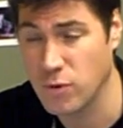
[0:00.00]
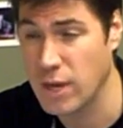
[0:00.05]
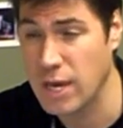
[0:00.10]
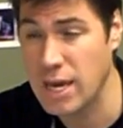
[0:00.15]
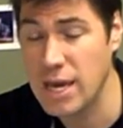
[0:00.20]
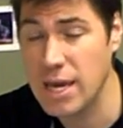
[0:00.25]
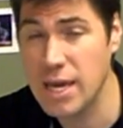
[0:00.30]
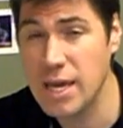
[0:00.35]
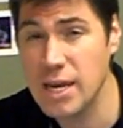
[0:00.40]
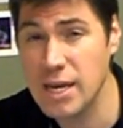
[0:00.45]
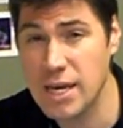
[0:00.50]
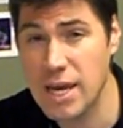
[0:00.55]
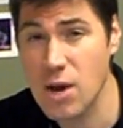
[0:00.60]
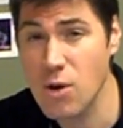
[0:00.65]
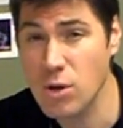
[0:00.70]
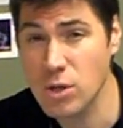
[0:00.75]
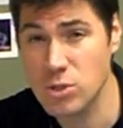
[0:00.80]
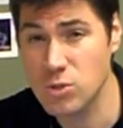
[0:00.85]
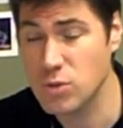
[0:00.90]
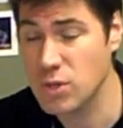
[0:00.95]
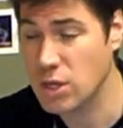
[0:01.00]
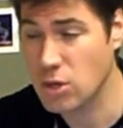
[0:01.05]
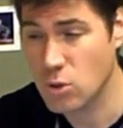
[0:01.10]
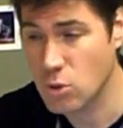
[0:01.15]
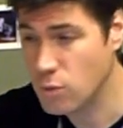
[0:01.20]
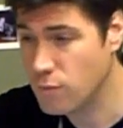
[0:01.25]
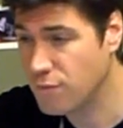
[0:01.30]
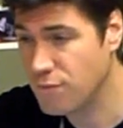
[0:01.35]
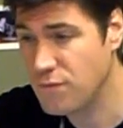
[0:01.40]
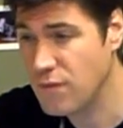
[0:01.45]
In a character that
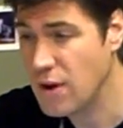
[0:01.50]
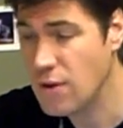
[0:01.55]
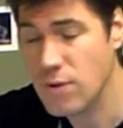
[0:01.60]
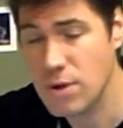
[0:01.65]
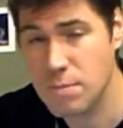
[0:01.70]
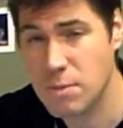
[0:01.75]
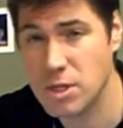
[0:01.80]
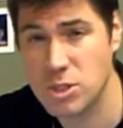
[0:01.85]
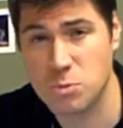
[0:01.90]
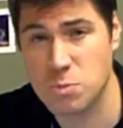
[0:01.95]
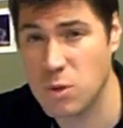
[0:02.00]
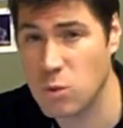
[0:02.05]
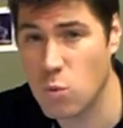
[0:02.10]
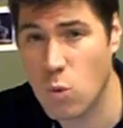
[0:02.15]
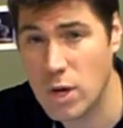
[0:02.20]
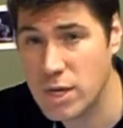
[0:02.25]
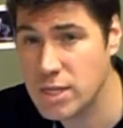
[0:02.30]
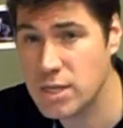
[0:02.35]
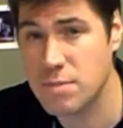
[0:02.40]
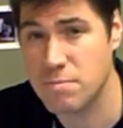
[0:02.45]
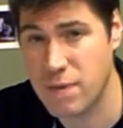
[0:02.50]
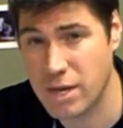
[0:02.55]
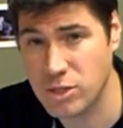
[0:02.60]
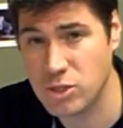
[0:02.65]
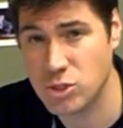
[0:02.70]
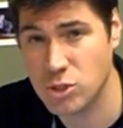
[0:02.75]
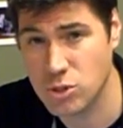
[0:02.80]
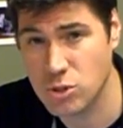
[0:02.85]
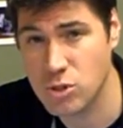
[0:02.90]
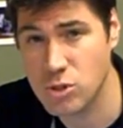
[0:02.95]
could very much be
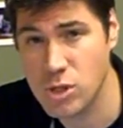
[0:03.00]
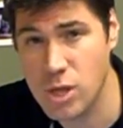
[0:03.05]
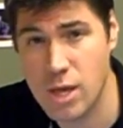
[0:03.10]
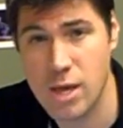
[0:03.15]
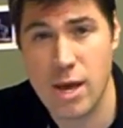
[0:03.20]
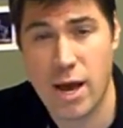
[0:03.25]
one-dimensional,